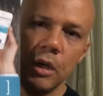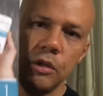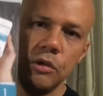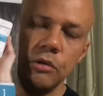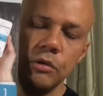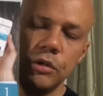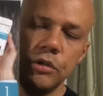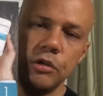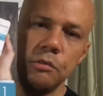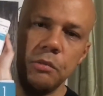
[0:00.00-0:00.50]

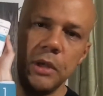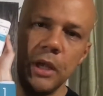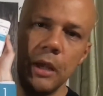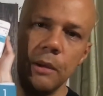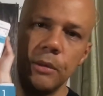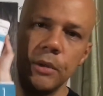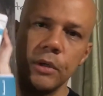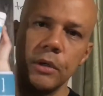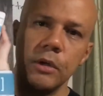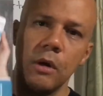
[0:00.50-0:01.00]
You should be
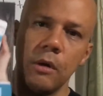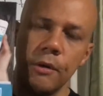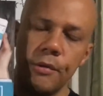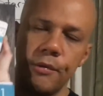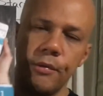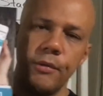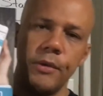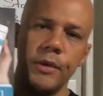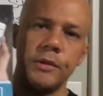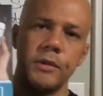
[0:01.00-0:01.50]
able to go
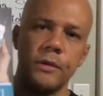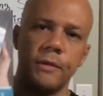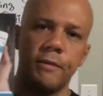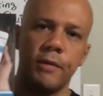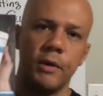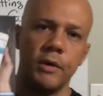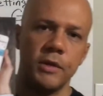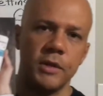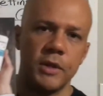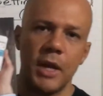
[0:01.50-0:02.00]
through this the
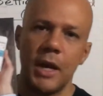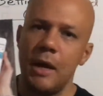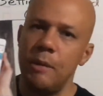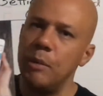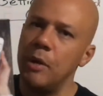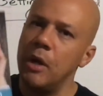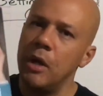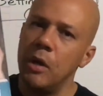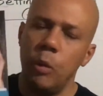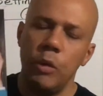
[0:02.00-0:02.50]
first
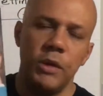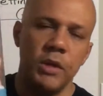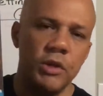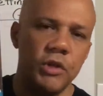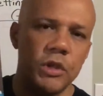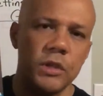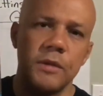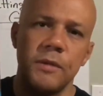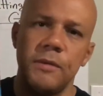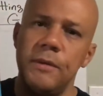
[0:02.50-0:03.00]
time within
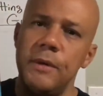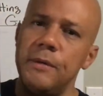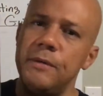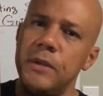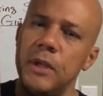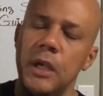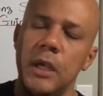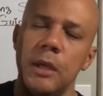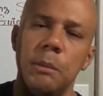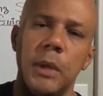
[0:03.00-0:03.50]
just
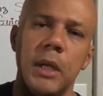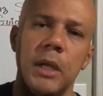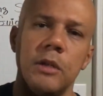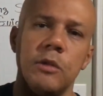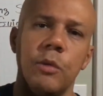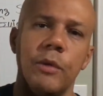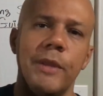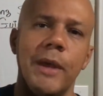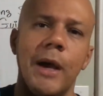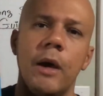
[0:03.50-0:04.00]
15
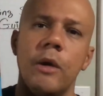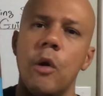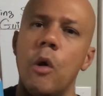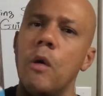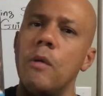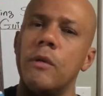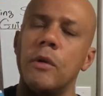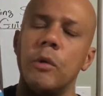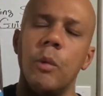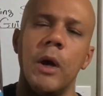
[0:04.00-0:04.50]
minutes without
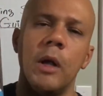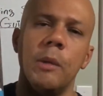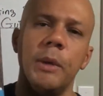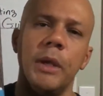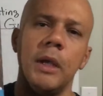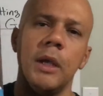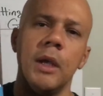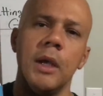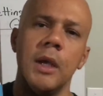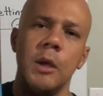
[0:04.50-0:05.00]

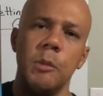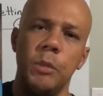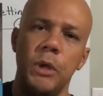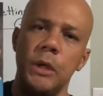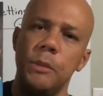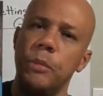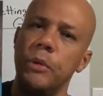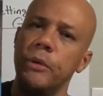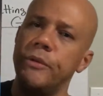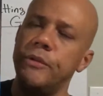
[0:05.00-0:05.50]
overwhelming
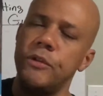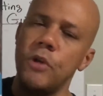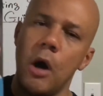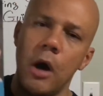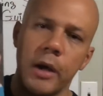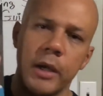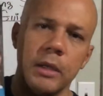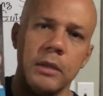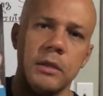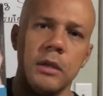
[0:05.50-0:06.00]
people,
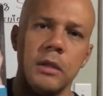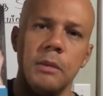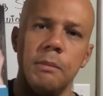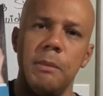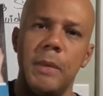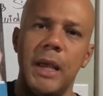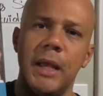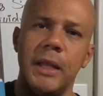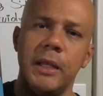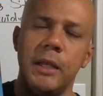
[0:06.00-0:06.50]
talking to
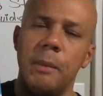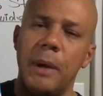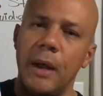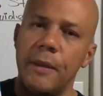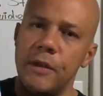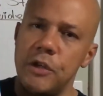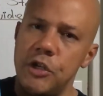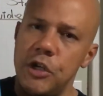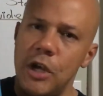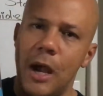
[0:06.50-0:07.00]
them mainly
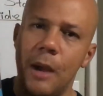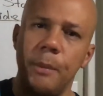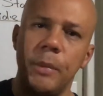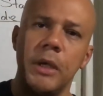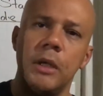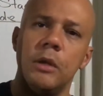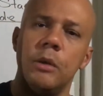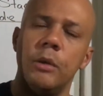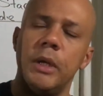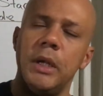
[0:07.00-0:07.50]
about the
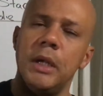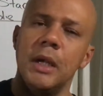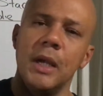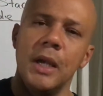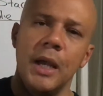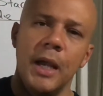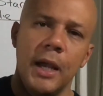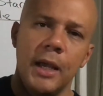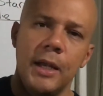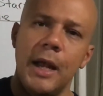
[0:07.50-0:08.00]
shopping annuity
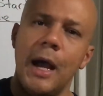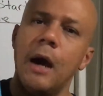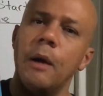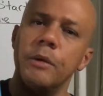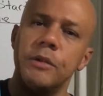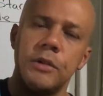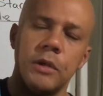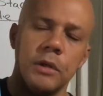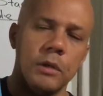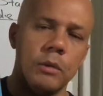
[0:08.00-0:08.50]
and how
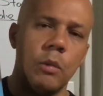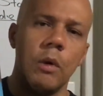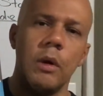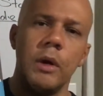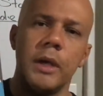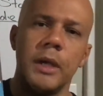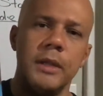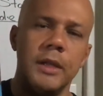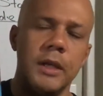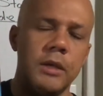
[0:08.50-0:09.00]
it's going to
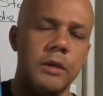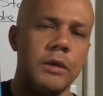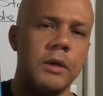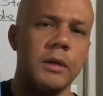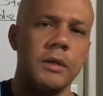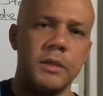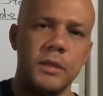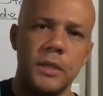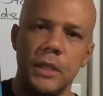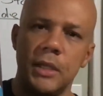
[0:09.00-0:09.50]
work. And then you
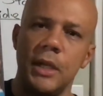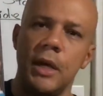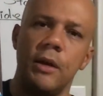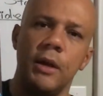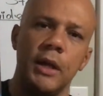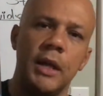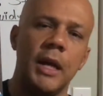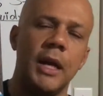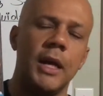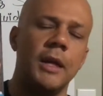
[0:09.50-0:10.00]
can sit
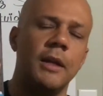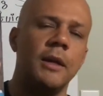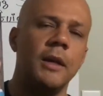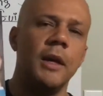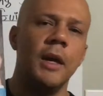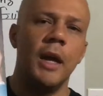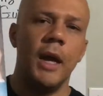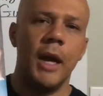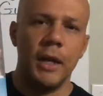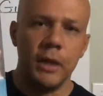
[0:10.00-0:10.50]
down again
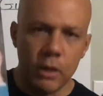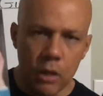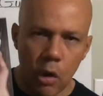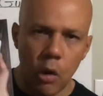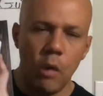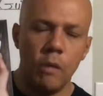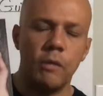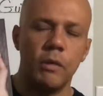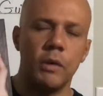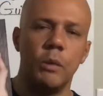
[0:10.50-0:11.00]
and
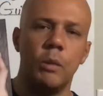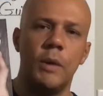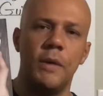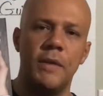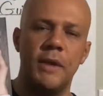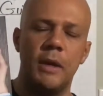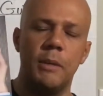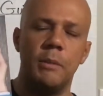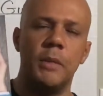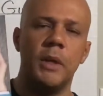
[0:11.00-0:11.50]
go over it
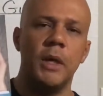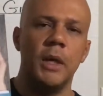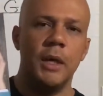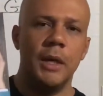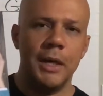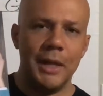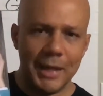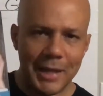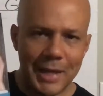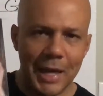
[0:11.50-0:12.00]
with them
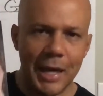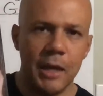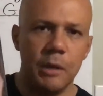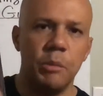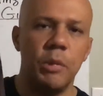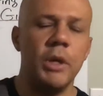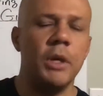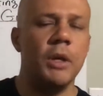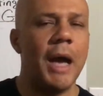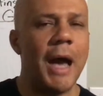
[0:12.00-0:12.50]
again.
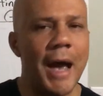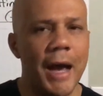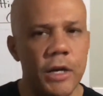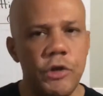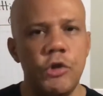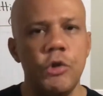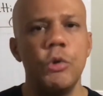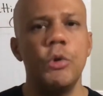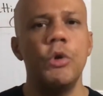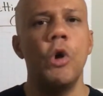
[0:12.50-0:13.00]
But
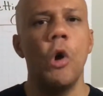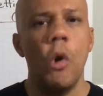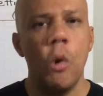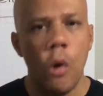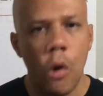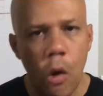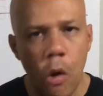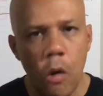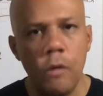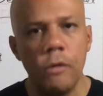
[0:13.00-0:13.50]
as you
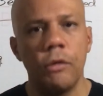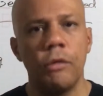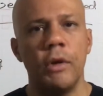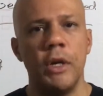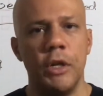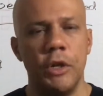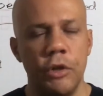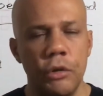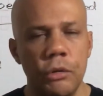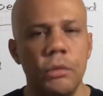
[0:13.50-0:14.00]
go over
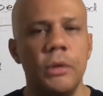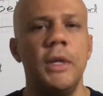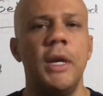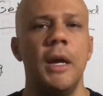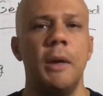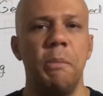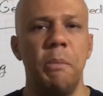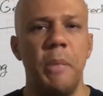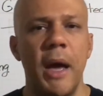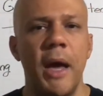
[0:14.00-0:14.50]
it, you
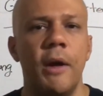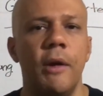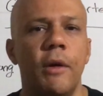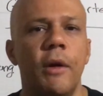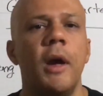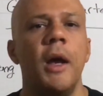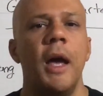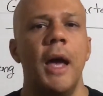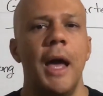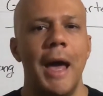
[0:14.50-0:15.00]
get
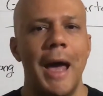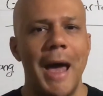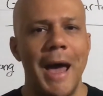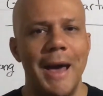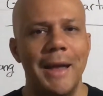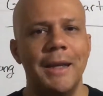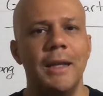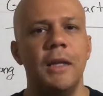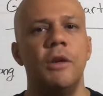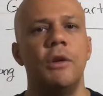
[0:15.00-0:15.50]
better
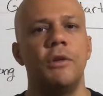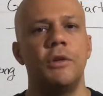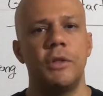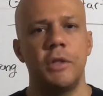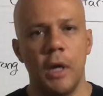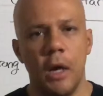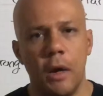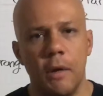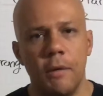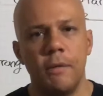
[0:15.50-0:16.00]
at it
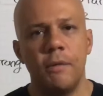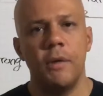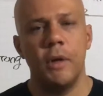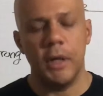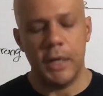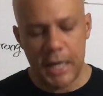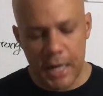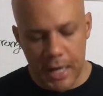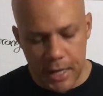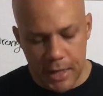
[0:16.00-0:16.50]
yourself
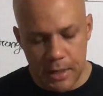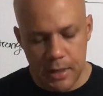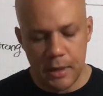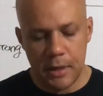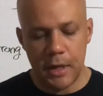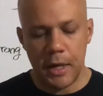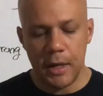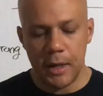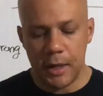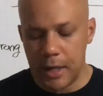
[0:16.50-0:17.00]
again
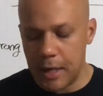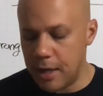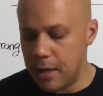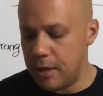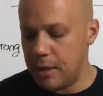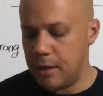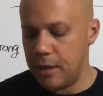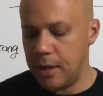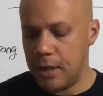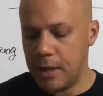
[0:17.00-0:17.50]
and
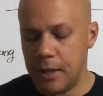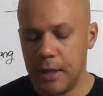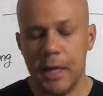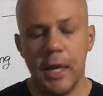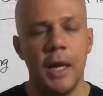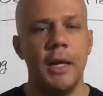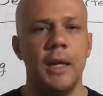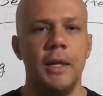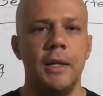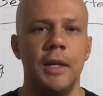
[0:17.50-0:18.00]
again and
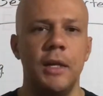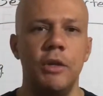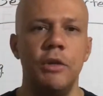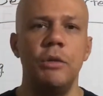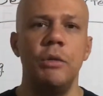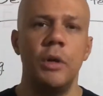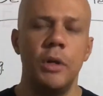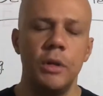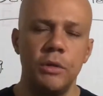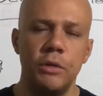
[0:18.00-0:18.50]
again. And then
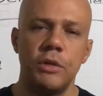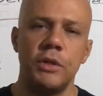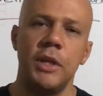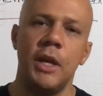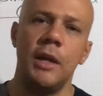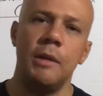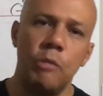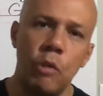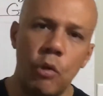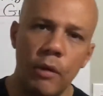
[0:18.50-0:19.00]
you
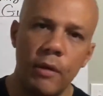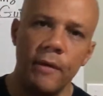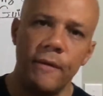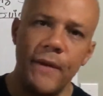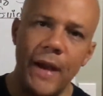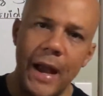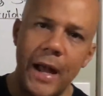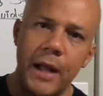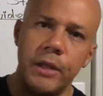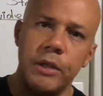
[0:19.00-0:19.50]
understand more the
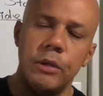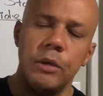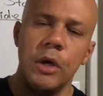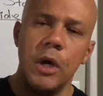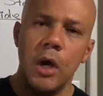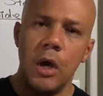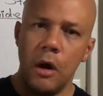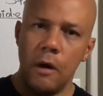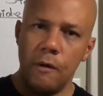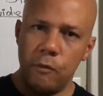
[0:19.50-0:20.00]
value
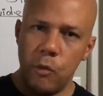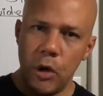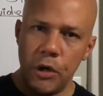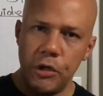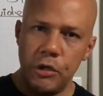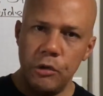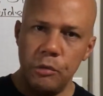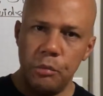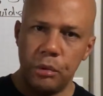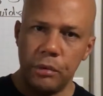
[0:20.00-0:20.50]
of
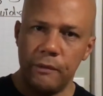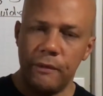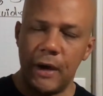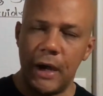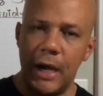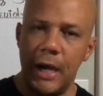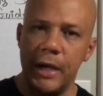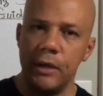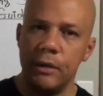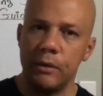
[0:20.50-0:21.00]
what you
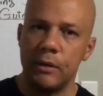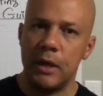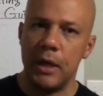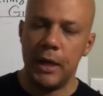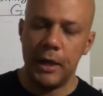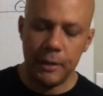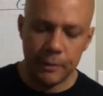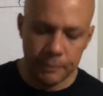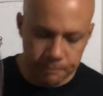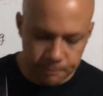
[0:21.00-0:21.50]
provide,
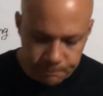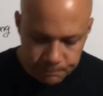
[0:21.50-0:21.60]
okay?